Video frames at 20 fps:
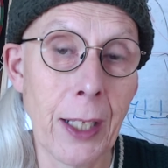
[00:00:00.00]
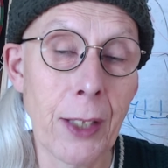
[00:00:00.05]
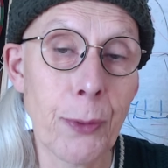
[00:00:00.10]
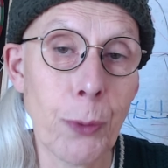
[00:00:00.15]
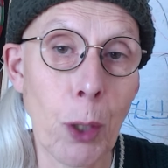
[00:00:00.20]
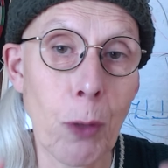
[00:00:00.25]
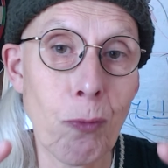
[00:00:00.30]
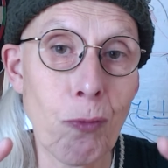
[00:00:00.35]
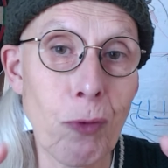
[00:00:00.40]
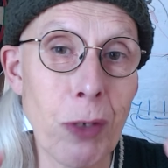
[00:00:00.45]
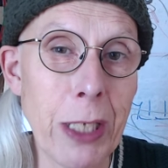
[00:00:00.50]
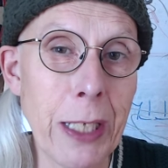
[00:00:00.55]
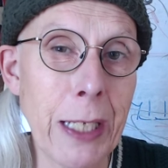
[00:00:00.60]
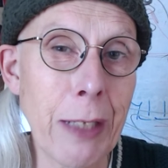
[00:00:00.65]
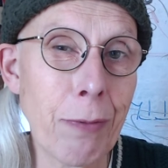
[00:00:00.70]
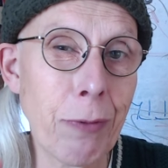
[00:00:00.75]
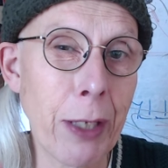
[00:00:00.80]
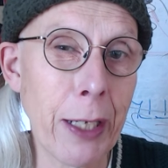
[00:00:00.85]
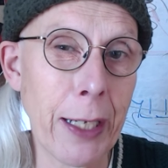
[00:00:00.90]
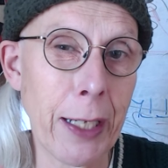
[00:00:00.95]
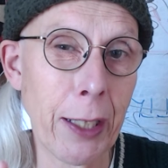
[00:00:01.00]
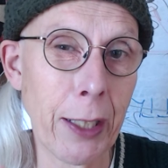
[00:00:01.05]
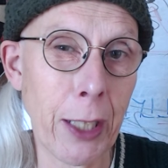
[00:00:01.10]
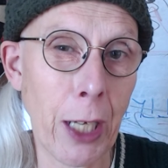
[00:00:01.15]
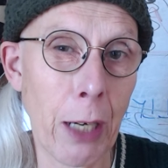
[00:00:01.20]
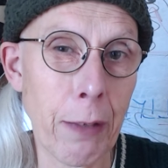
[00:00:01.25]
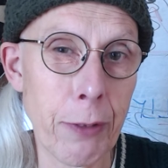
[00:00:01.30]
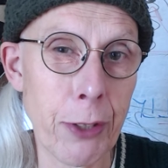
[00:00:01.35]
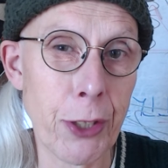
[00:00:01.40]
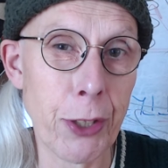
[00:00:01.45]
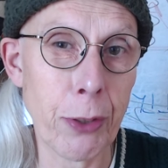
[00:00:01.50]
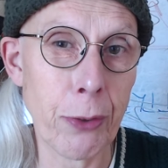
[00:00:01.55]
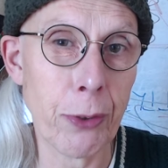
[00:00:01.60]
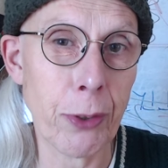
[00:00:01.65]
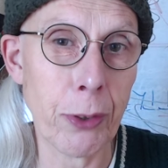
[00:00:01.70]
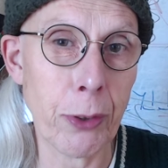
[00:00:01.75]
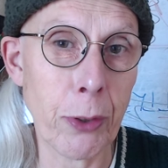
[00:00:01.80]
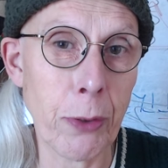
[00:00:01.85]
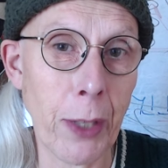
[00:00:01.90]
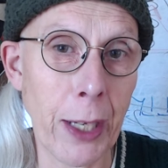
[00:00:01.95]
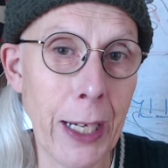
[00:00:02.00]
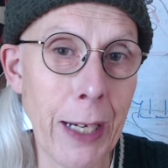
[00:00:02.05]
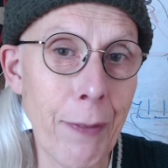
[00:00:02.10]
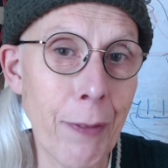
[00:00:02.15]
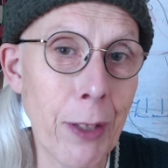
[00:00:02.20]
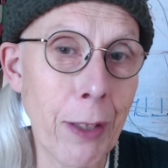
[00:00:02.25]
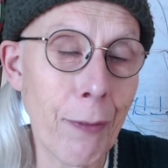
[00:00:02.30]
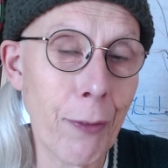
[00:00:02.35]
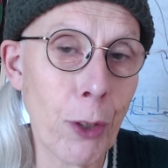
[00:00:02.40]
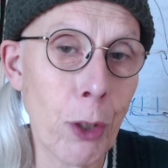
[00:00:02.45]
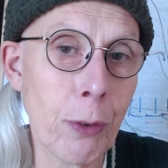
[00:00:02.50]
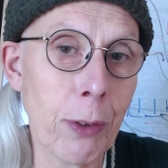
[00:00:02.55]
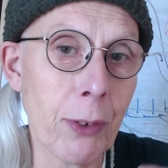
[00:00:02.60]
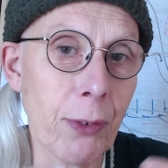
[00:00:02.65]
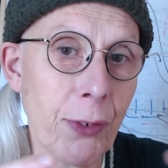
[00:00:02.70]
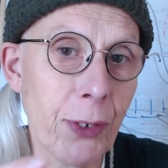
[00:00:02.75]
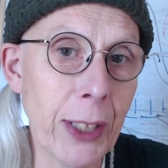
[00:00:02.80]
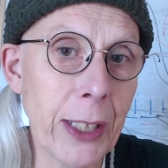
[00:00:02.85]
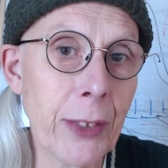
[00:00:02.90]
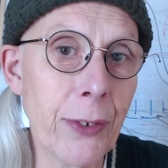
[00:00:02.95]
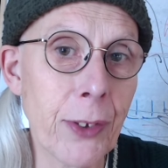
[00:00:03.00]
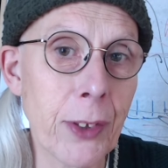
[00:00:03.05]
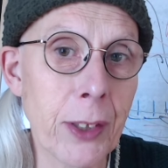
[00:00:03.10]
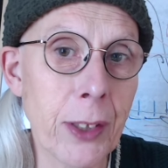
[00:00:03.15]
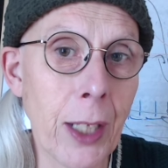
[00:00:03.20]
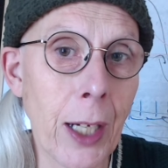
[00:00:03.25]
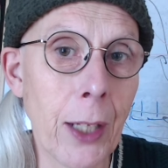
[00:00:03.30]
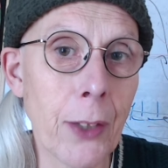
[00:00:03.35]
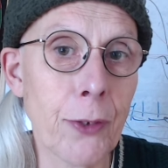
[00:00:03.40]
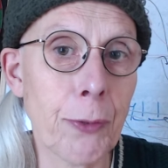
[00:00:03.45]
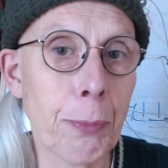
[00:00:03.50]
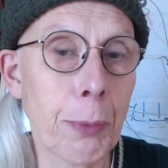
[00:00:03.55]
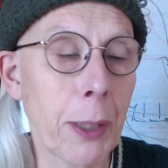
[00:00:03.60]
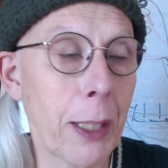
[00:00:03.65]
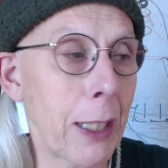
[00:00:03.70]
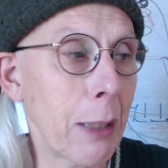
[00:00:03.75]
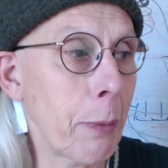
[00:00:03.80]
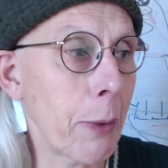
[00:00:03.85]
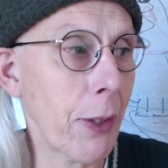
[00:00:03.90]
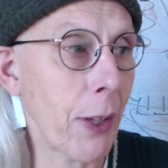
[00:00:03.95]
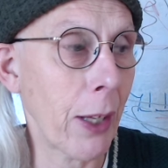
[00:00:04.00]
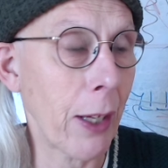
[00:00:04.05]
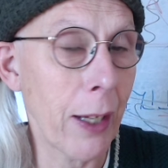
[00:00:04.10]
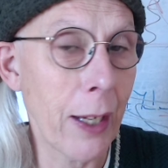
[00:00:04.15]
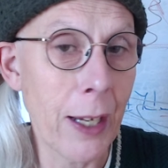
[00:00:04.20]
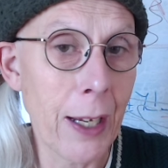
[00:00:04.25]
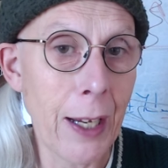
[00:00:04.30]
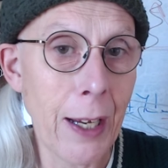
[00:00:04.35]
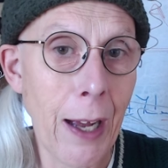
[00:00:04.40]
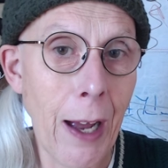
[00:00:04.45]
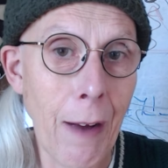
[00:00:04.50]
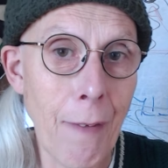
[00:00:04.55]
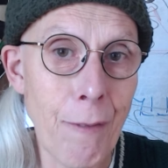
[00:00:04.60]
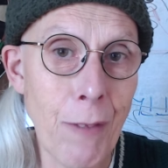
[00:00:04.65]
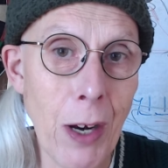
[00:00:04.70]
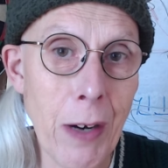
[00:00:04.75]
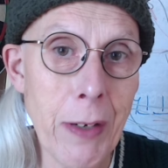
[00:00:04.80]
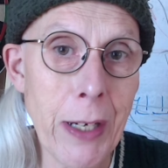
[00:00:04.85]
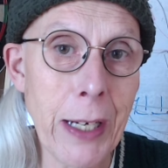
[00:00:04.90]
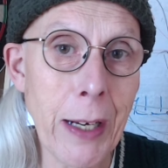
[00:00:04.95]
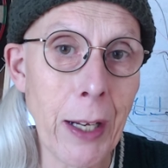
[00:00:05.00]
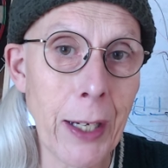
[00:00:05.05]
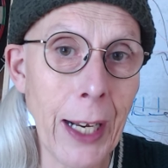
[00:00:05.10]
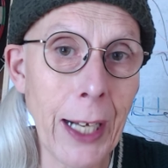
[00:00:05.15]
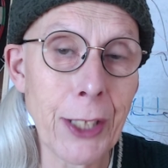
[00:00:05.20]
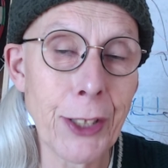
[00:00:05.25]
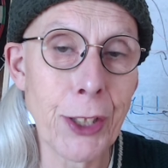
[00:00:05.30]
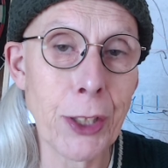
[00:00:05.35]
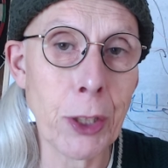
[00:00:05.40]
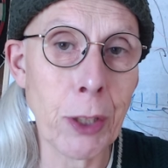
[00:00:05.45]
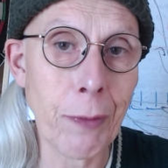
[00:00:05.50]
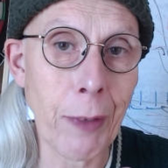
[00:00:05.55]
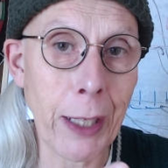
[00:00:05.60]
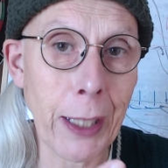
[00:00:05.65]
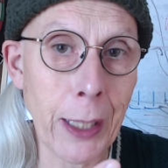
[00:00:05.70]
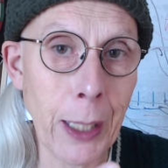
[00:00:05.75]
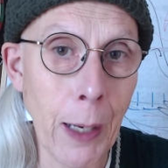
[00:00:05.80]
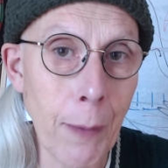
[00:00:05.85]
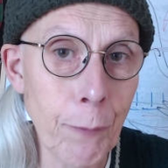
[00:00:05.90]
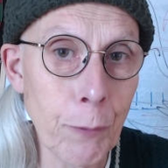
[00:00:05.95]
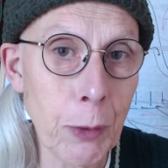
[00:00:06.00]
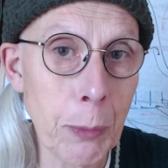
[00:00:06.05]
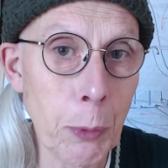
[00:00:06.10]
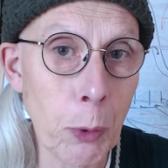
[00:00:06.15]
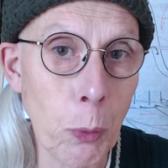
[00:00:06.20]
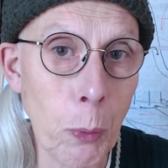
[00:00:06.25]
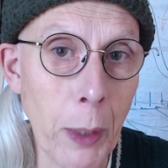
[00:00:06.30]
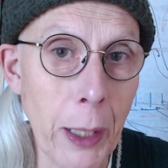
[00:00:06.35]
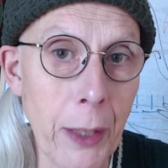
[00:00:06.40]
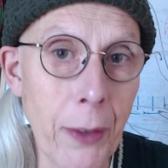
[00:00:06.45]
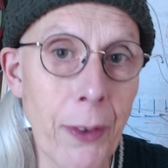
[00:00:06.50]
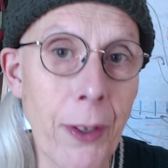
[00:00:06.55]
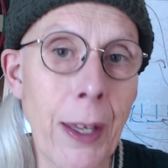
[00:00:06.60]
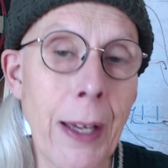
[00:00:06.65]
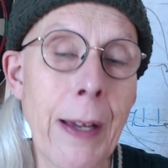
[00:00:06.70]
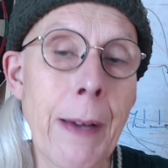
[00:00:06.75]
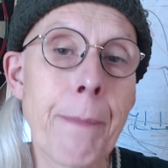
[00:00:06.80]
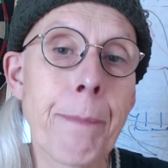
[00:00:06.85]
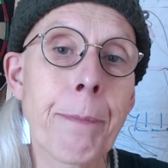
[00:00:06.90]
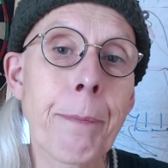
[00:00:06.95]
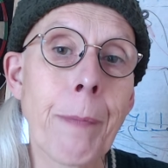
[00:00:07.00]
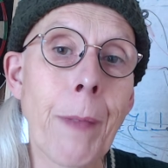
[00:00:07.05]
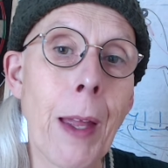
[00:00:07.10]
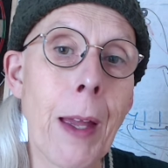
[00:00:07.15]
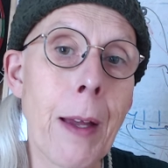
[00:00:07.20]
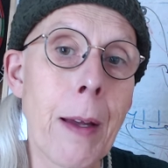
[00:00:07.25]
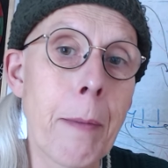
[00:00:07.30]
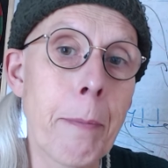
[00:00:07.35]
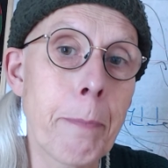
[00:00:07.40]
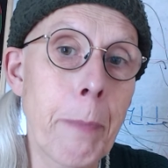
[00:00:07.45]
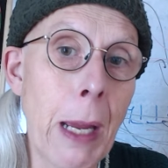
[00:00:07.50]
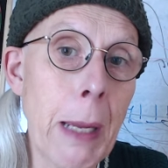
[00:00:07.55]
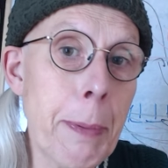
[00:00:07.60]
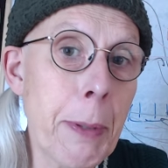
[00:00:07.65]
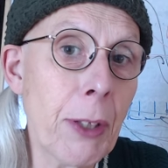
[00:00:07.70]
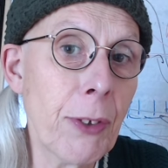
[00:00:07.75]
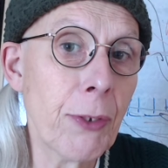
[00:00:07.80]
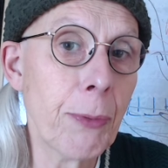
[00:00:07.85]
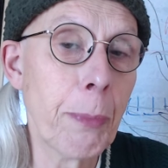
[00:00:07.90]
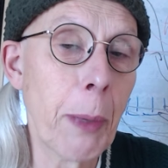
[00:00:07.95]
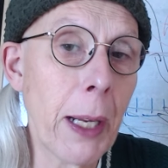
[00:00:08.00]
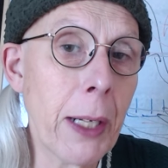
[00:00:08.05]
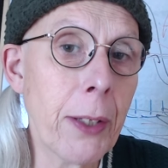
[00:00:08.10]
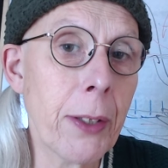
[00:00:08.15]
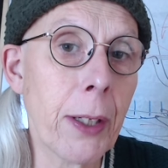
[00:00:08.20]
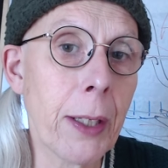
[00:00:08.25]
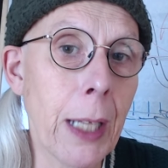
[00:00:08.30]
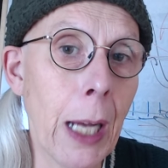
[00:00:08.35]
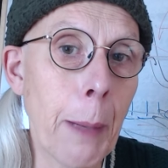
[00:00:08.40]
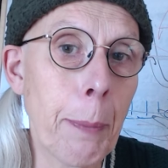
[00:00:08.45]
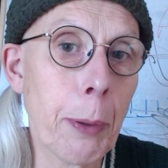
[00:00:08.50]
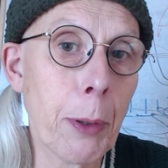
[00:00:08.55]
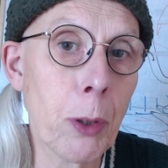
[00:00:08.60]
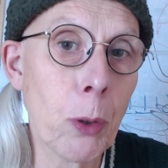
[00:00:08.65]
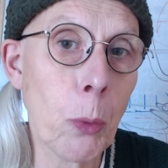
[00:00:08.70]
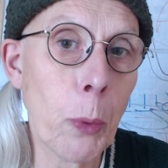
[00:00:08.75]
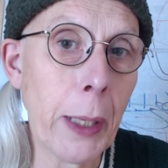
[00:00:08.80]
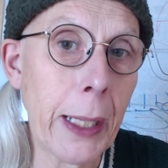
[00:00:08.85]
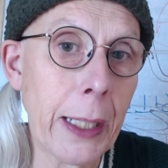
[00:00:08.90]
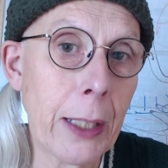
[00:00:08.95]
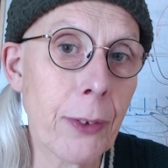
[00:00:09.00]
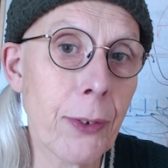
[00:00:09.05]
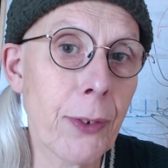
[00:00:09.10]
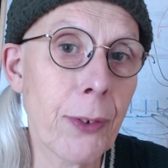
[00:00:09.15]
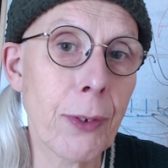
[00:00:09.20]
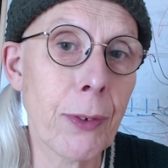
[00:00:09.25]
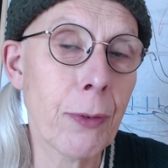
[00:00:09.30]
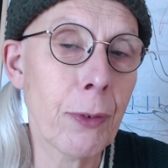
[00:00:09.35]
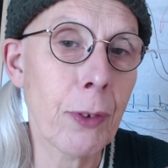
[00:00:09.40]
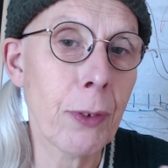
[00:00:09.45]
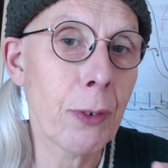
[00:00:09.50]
So I really, really encourage you to do that. Even if you're a seasoned darts player with an action you're very comfortable with, maybe spend a couple of weeks